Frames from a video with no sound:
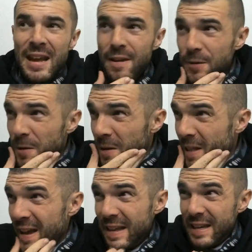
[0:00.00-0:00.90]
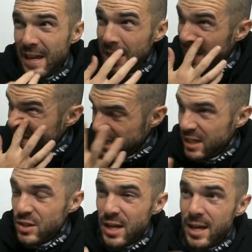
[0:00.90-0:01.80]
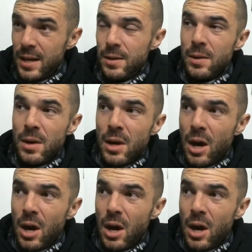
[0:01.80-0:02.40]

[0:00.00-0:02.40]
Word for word: if you're like an NTJ